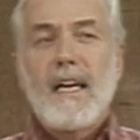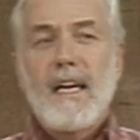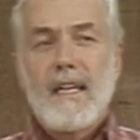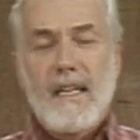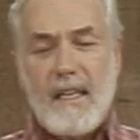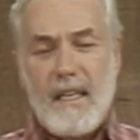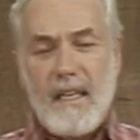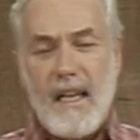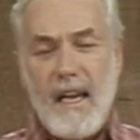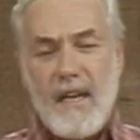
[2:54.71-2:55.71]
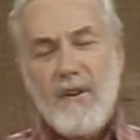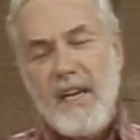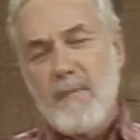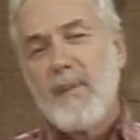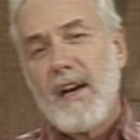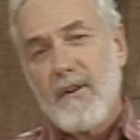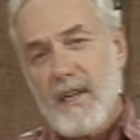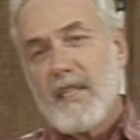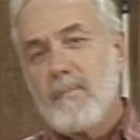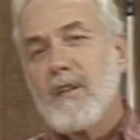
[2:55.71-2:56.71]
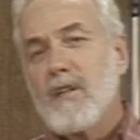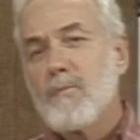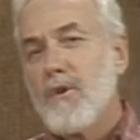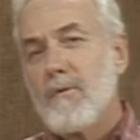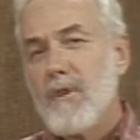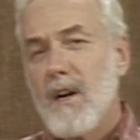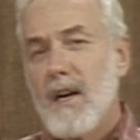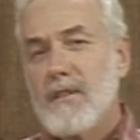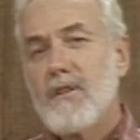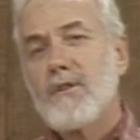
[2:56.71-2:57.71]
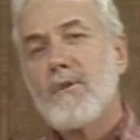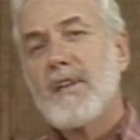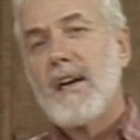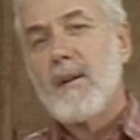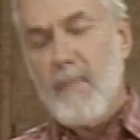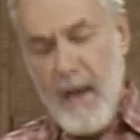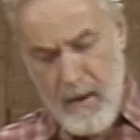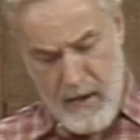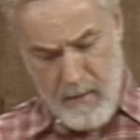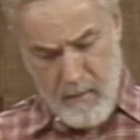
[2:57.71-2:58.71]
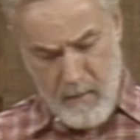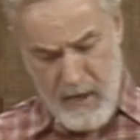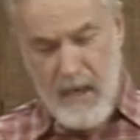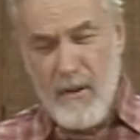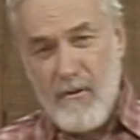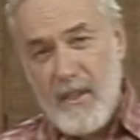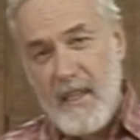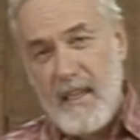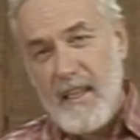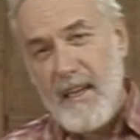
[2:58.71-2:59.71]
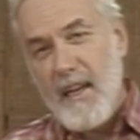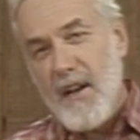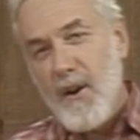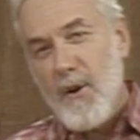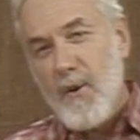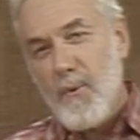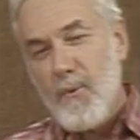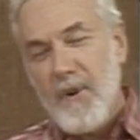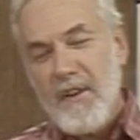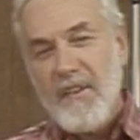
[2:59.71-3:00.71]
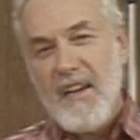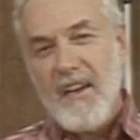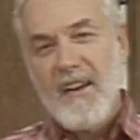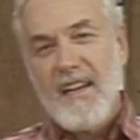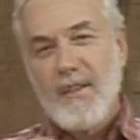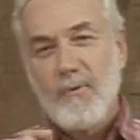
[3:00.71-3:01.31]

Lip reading: And he'll get better as he builds more rods, there's no doubt about it. But interestingly, one of the areas